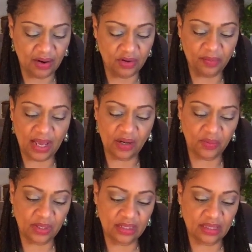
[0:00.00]
No matter
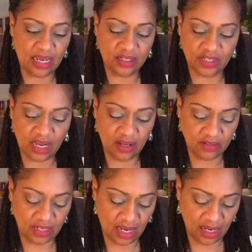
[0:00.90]
what that
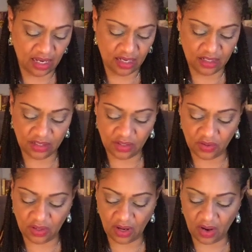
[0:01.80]
child does, you're
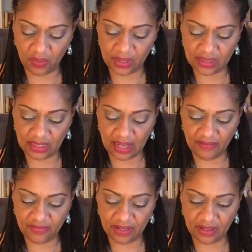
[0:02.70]
going to always love
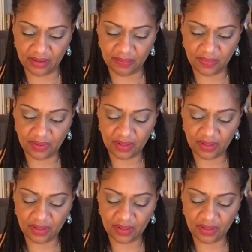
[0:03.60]
them.